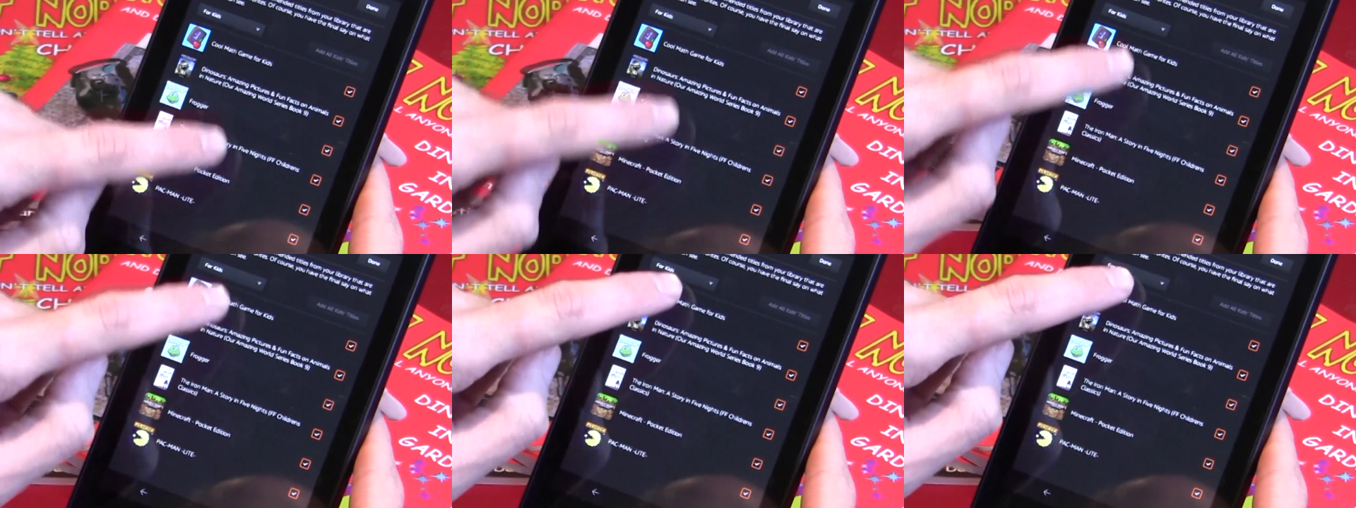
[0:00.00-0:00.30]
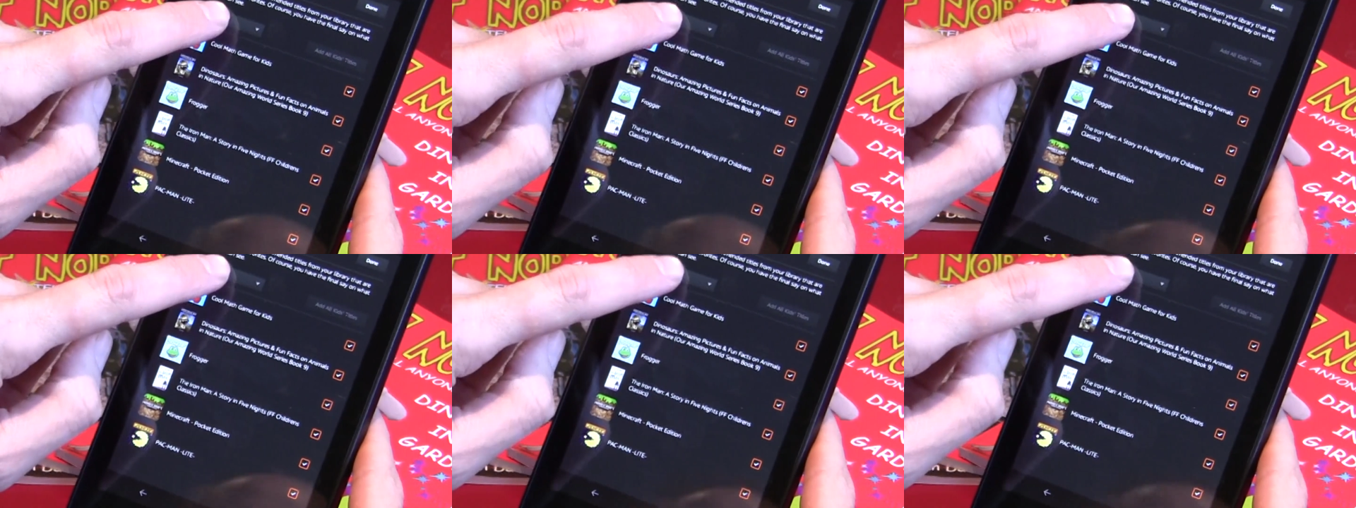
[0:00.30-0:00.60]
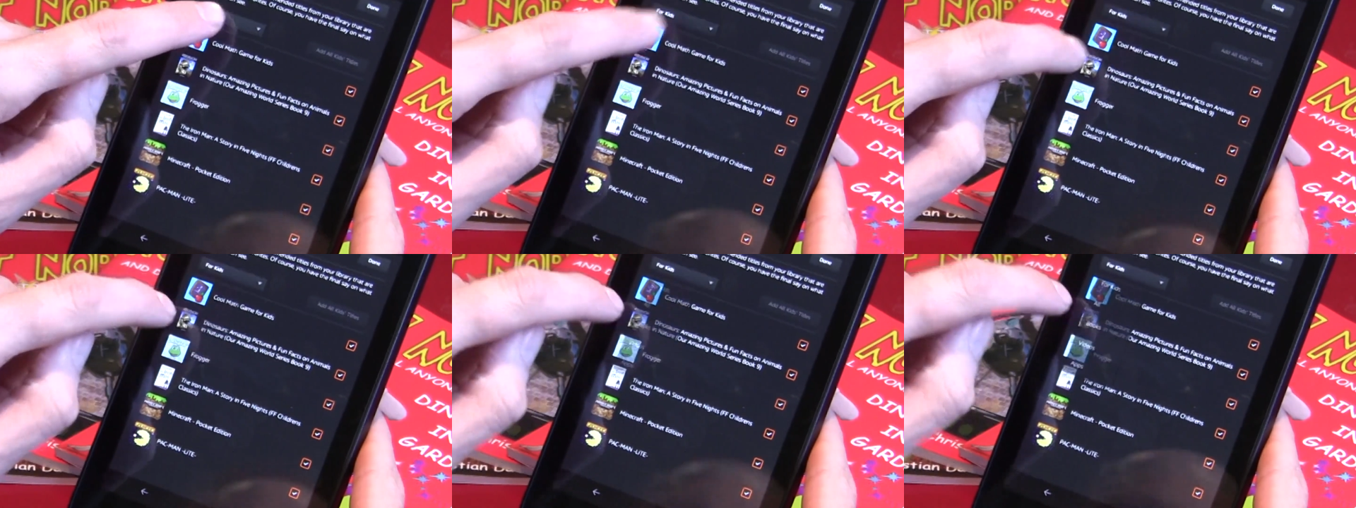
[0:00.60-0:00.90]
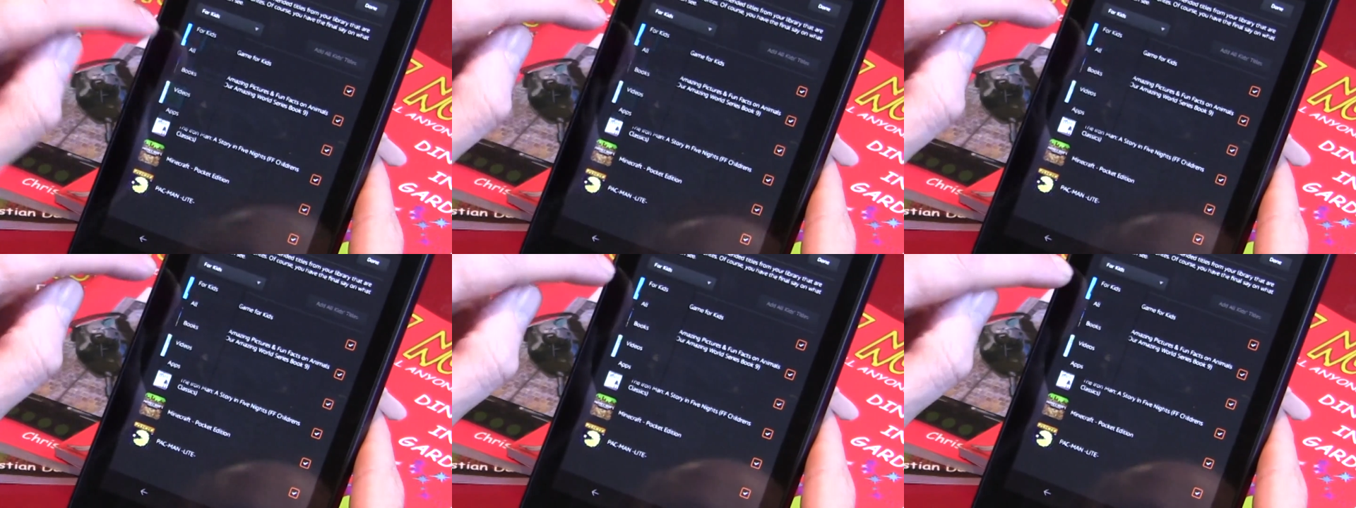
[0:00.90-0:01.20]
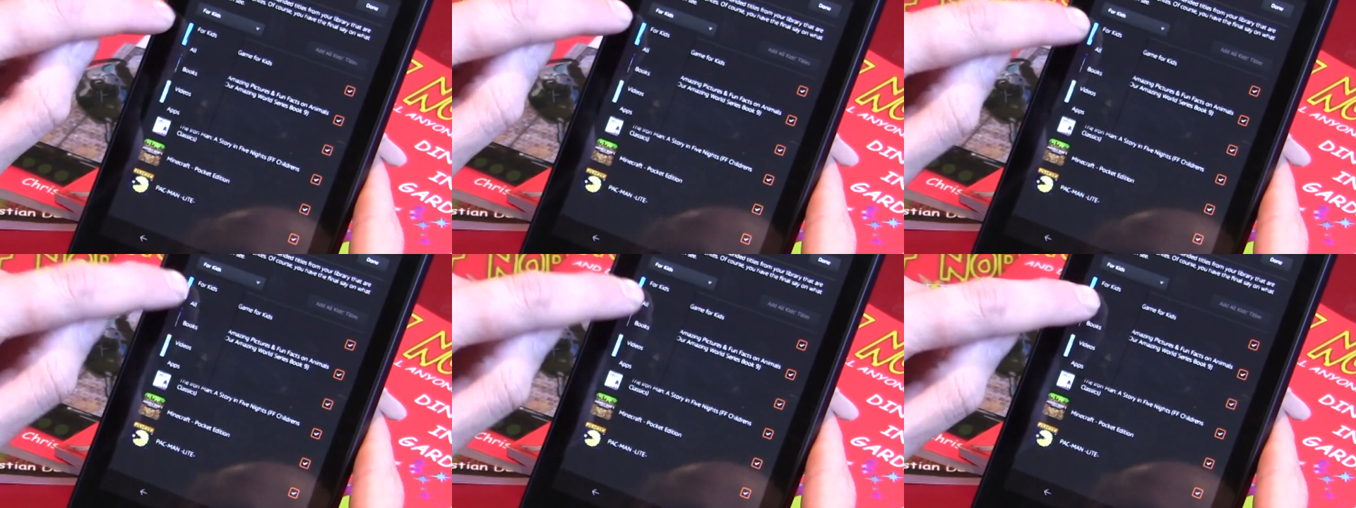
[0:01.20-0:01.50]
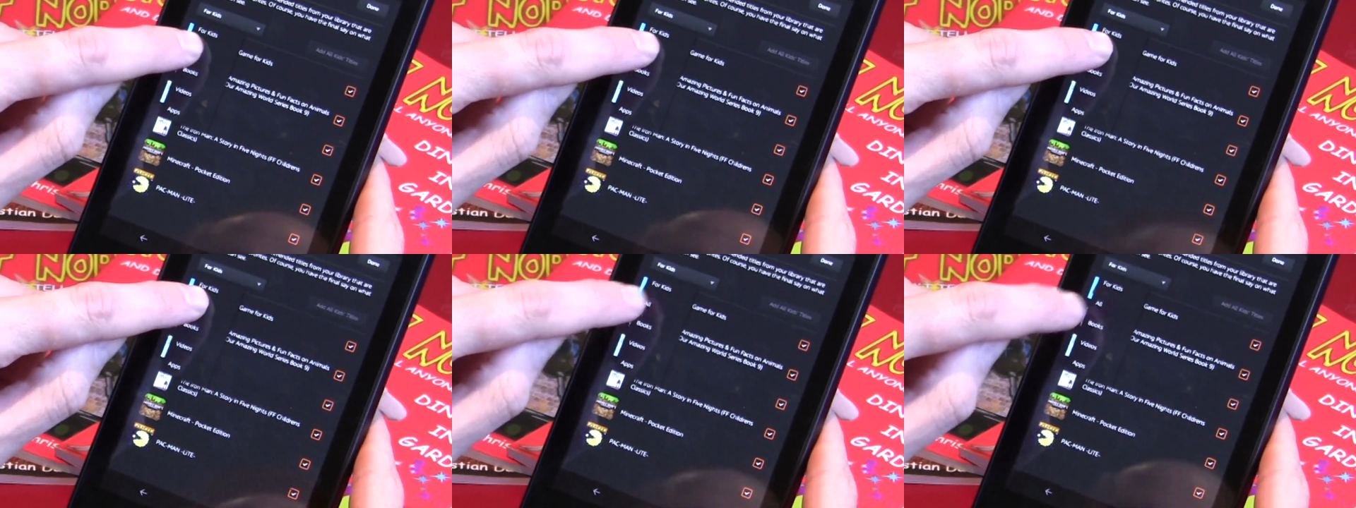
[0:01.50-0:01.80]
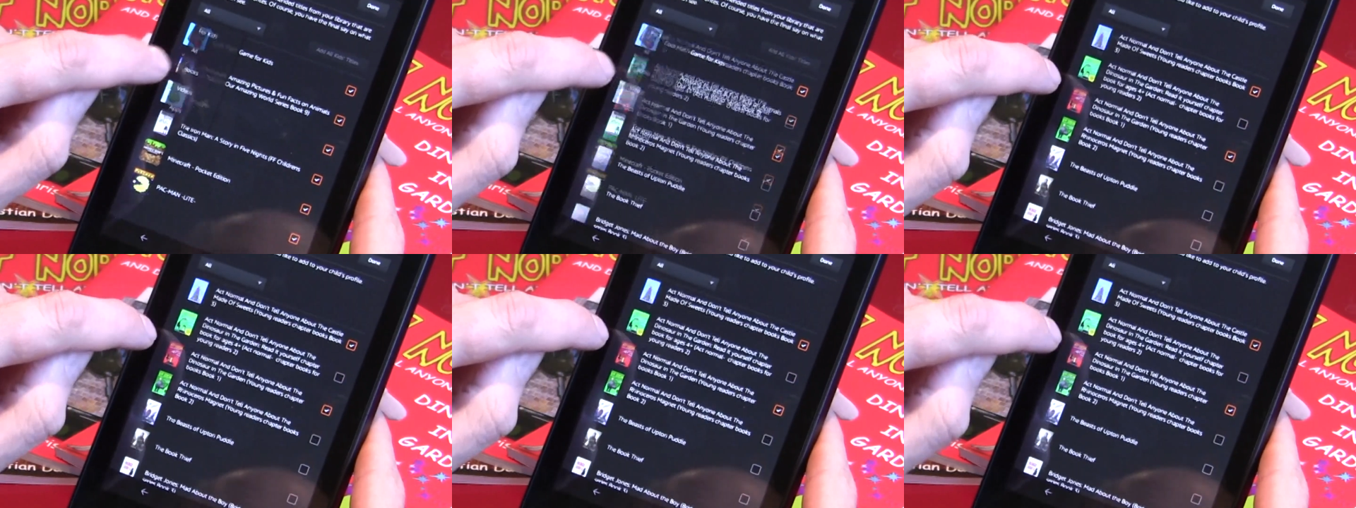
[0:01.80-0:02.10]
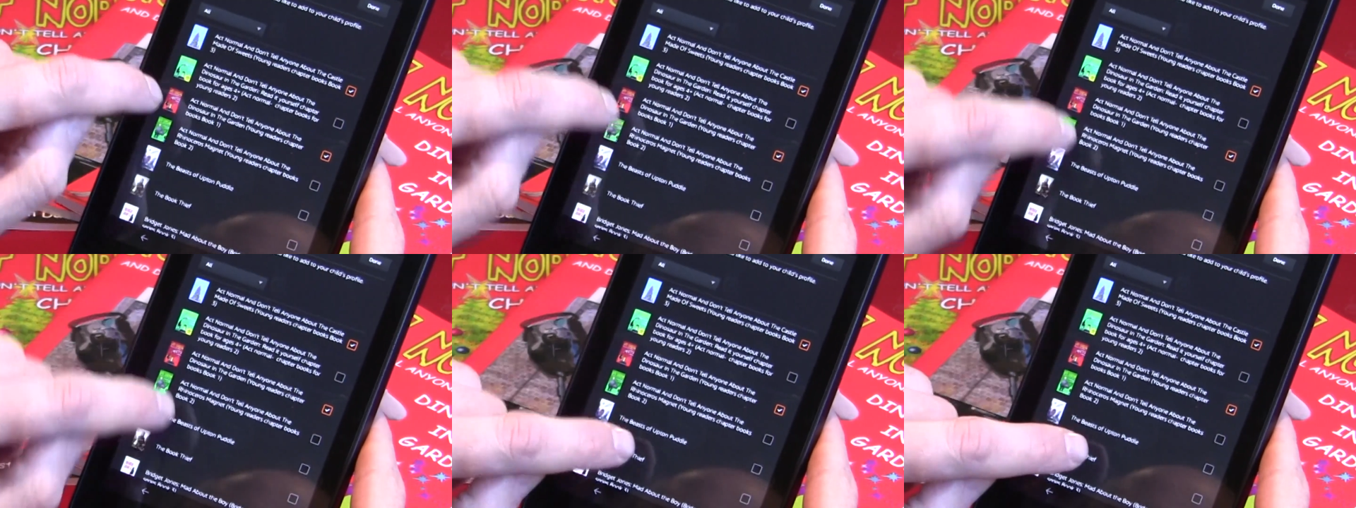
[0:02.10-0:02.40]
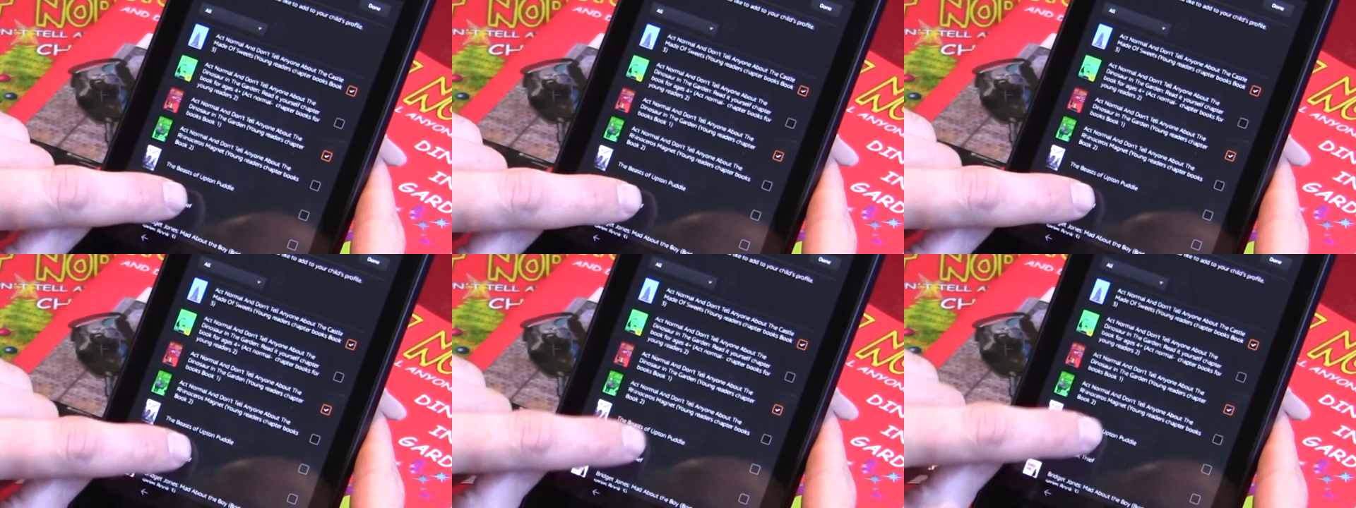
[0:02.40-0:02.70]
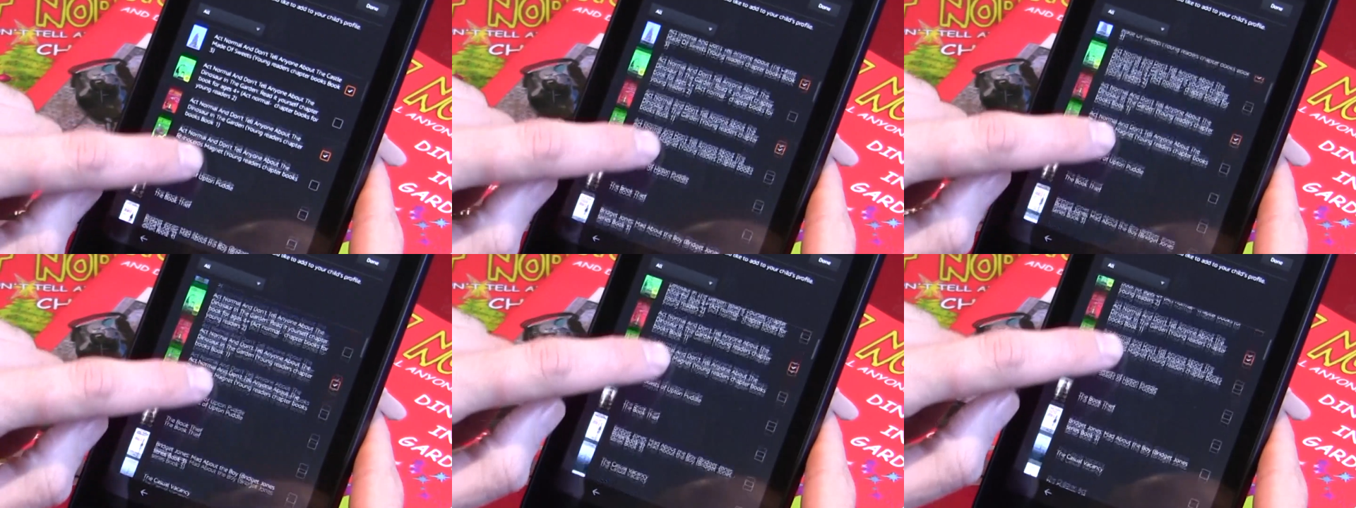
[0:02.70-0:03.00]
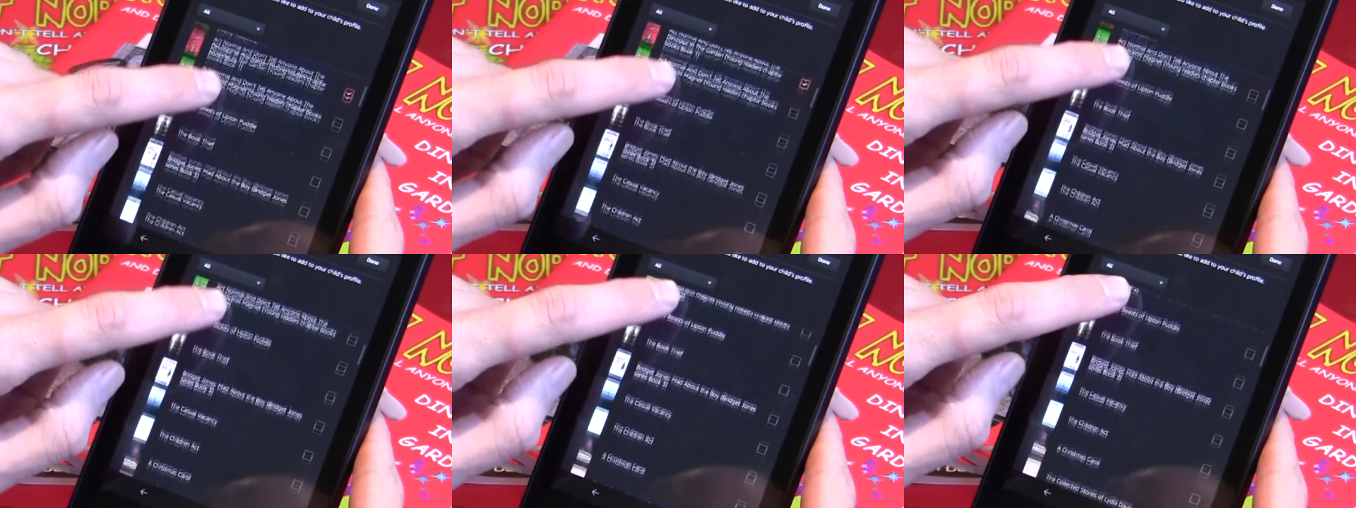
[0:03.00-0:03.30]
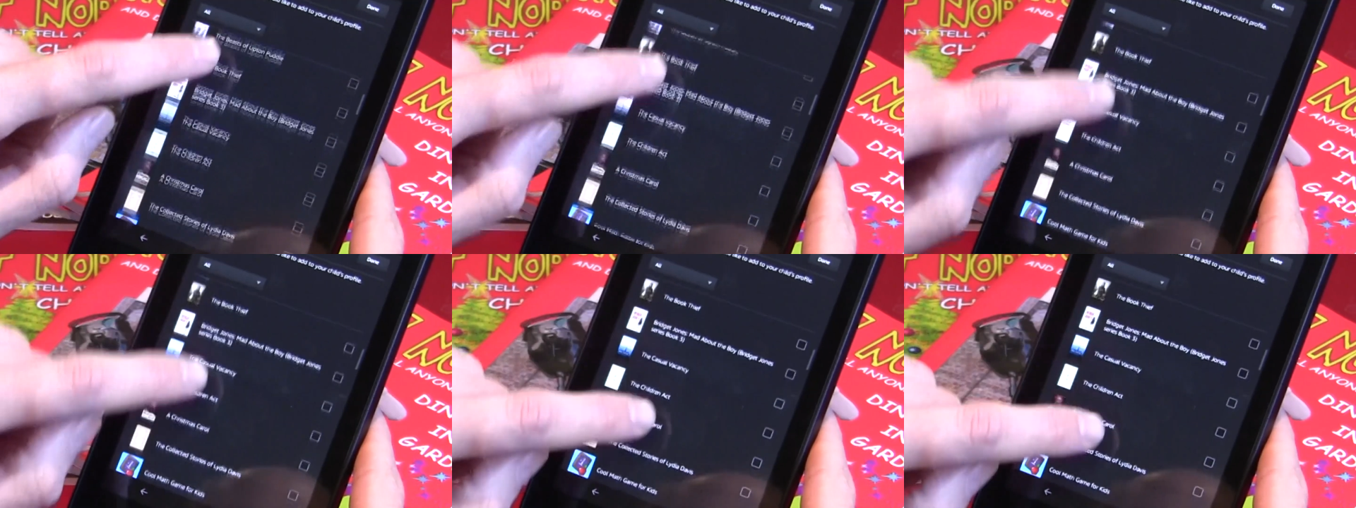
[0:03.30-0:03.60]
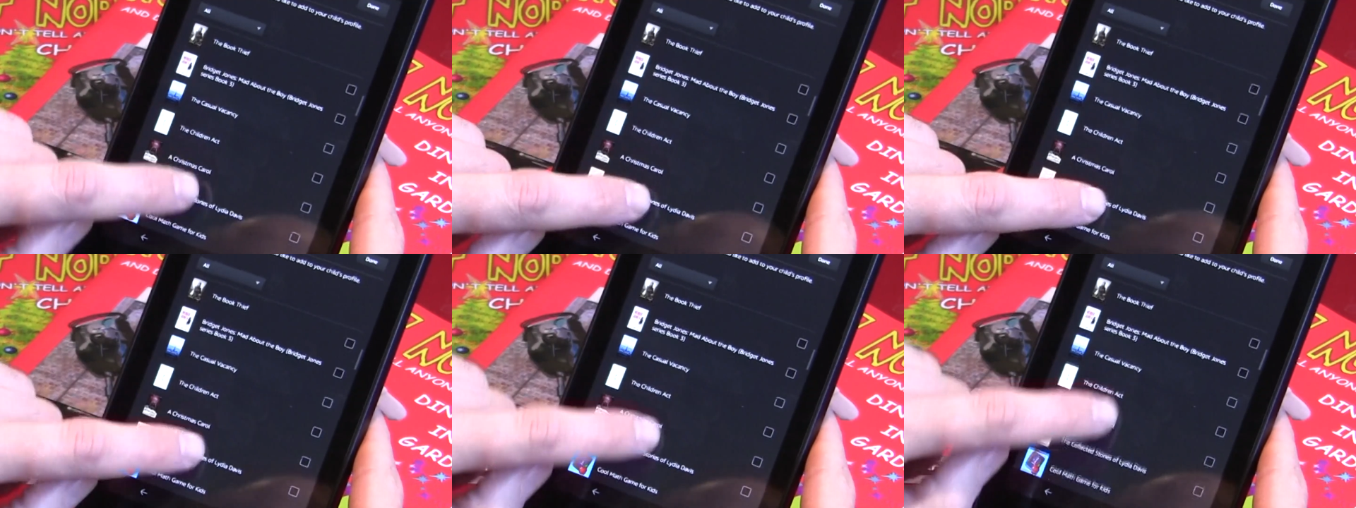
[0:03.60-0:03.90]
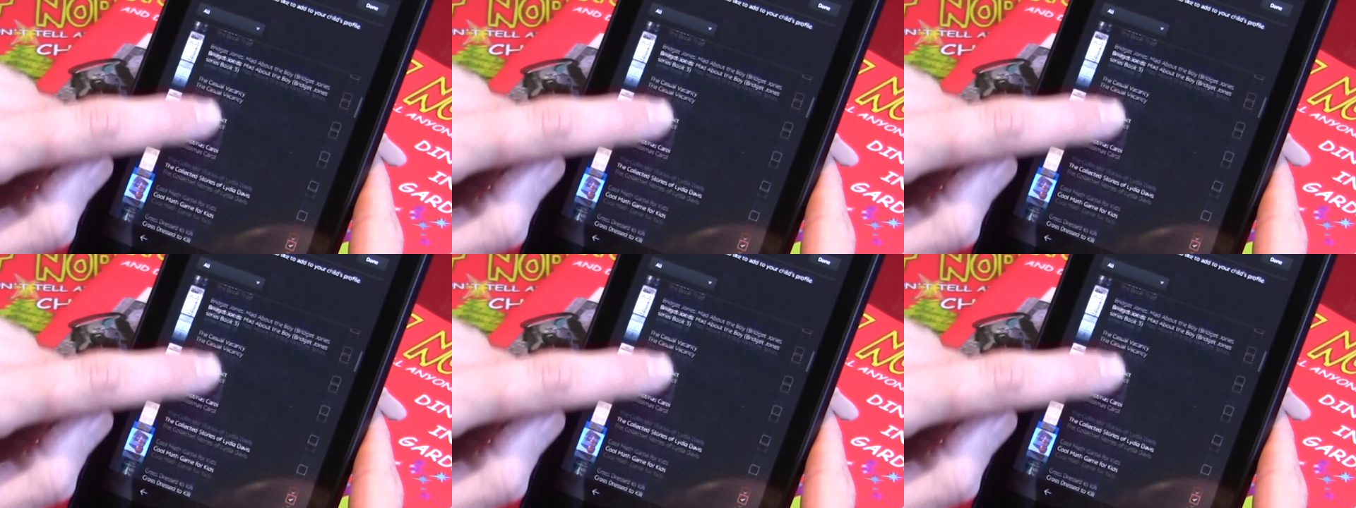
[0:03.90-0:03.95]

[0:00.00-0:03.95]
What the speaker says: Nobody's mouth can be seen.